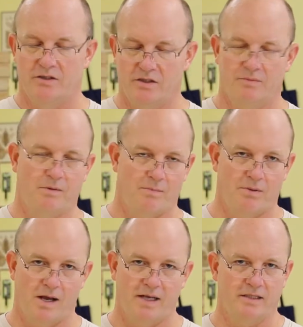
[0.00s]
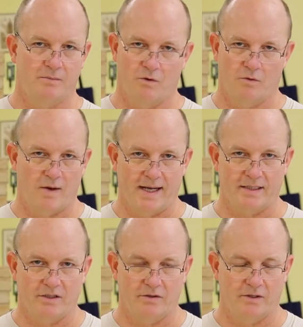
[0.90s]
just apply some more
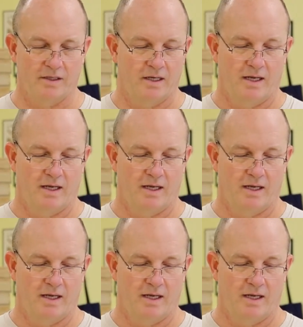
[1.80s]
wax to it,